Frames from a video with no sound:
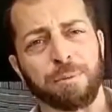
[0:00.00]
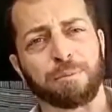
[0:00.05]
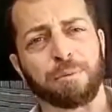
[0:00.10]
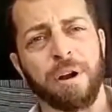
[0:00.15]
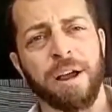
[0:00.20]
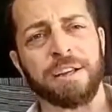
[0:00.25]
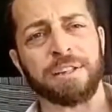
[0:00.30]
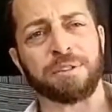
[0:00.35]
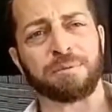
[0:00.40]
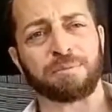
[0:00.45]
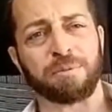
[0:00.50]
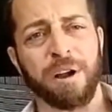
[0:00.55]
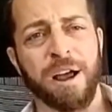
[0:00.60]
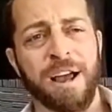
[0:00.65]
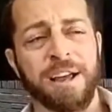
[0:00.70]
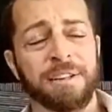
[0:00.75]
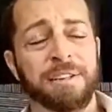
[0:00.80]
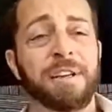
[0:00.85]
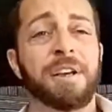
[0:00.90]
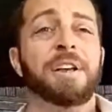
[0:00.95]
surprise,
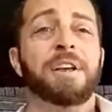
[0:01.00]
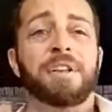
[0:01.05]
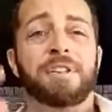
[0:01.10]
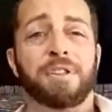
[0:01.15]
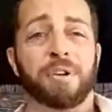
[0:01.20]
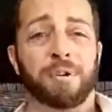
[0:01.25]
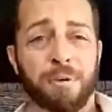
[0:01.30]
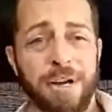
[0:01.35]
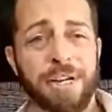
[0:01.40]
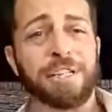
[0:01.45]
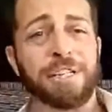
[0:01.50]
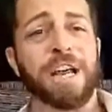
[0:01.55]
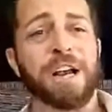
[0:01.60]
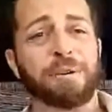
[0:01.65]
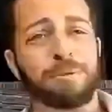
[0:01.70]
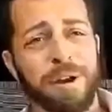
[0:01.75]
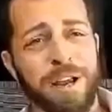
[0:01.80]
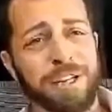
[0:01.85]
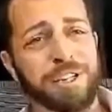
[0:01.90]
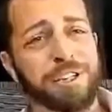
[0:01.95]
surprise, the rich
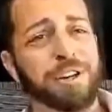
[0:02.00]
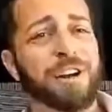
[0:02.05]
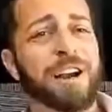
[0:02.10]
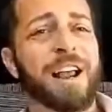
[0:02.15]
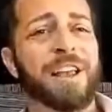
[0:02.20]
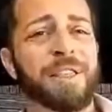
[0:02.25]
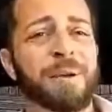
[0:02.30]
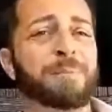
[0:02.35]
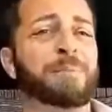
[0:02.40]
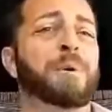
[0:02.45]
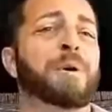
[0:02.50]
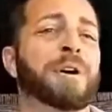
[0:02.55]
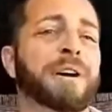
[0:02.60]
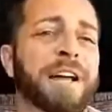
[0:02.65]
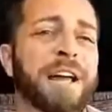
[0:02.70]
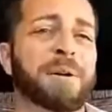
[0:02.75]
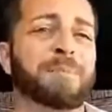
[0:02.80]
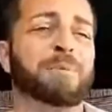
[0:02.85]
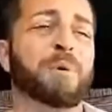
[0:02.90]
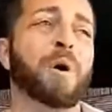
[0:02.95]
get richer and the
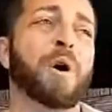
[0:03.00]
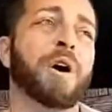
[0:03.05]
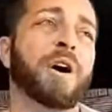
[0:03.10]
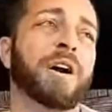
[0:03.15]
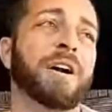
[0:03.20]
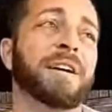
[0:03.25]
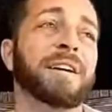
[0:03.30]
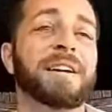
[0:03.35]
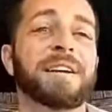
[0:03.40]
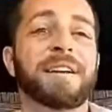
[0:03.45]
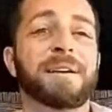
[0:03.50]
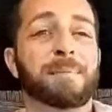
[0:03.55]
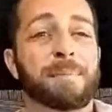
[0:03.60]
poor get poorer.